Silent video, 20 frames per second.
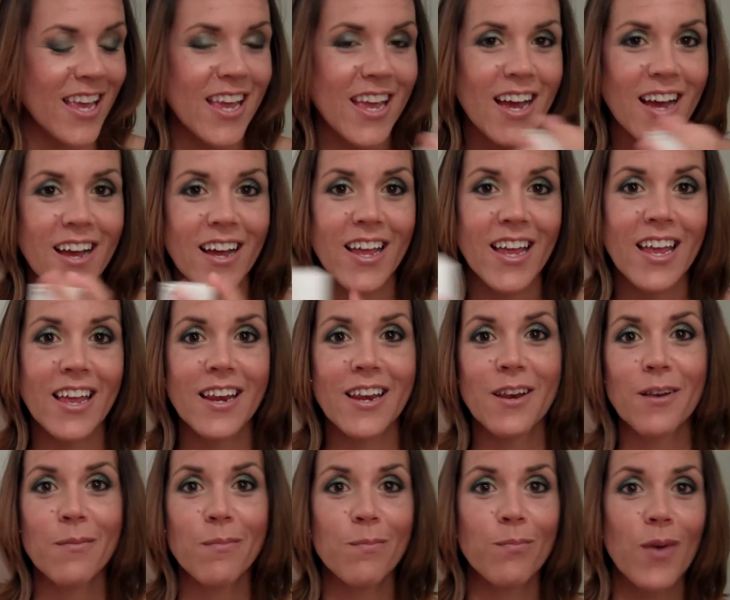here
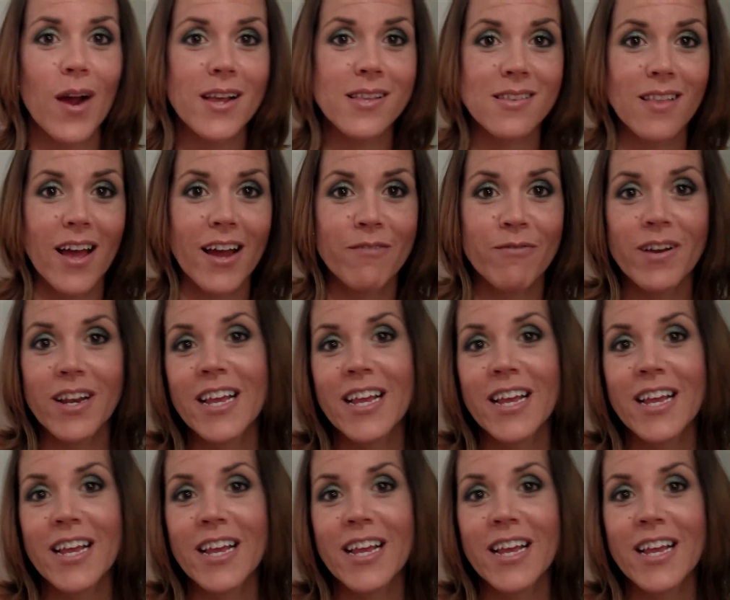in Priceline.